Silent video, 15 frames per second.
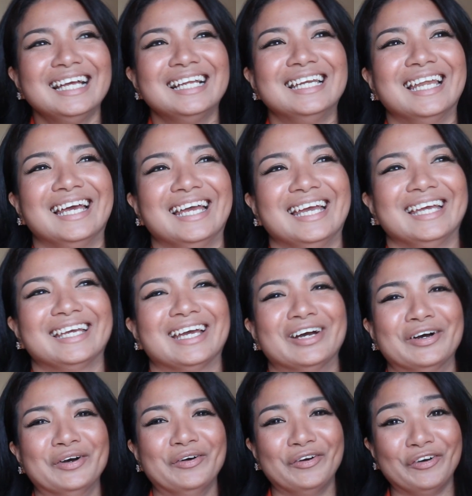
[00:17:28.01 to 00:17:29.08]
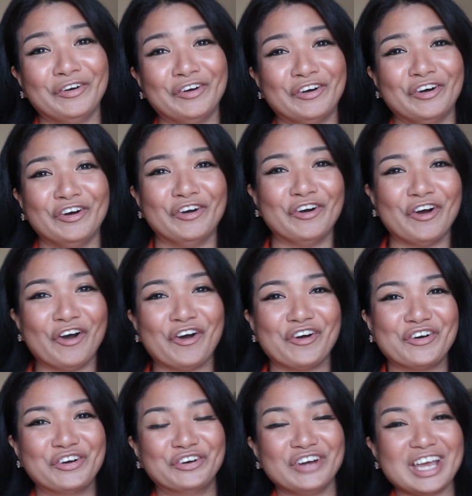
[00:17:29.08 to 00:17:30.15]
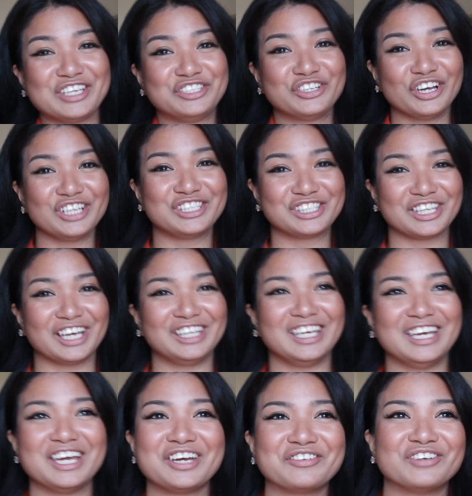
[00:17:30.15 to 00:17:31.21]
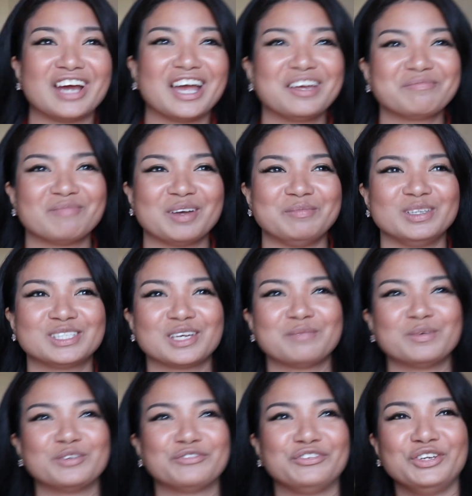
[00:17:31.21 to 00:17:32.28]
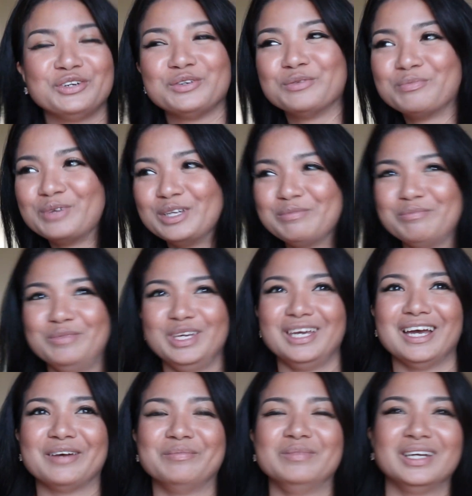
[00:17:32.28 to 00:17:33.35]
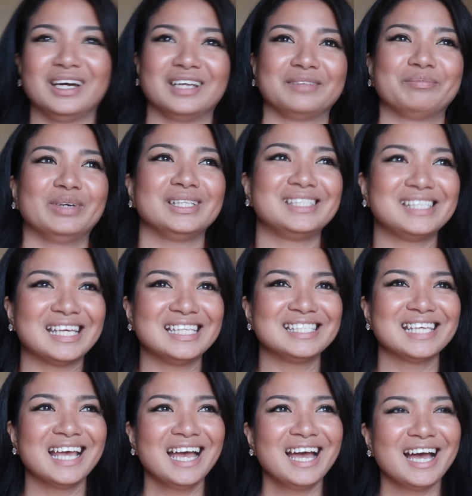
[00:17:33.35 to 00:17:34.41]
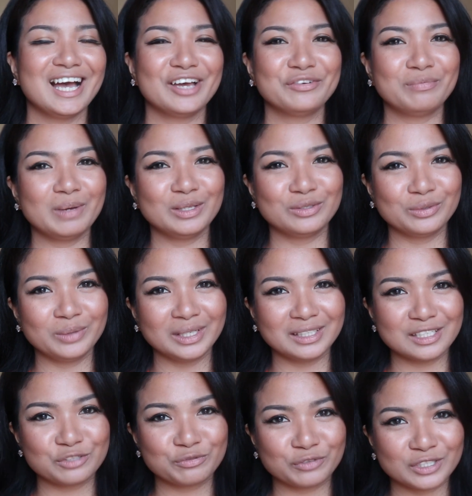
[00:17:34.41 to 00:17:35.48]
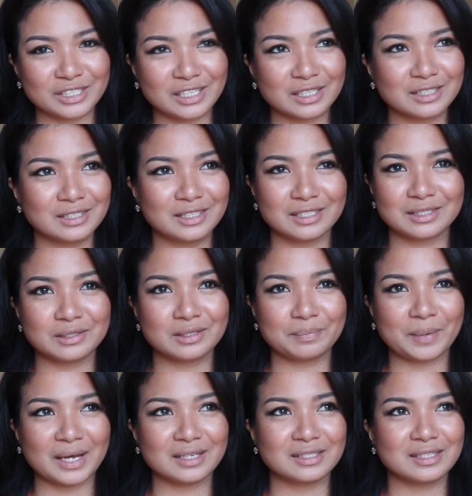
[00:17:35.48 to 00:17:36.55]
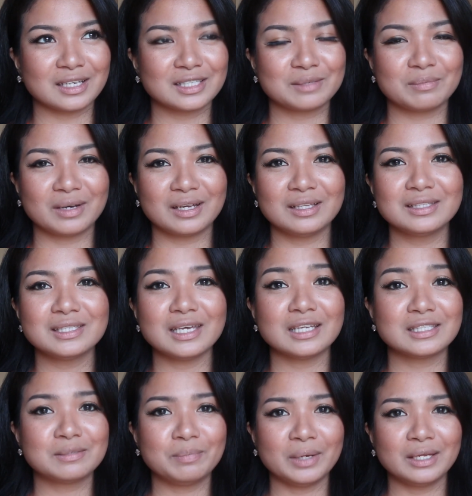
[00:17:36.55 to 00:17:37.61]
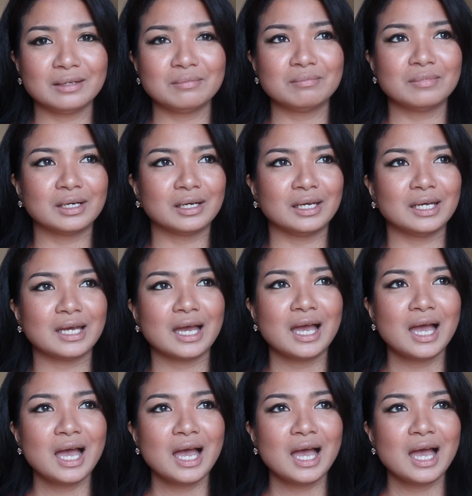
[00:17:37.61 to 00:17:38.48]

like who enjoyed studying, right? Maybe some of you, but me, I'm not. But since I've been doing this for the past 6 months, it's been my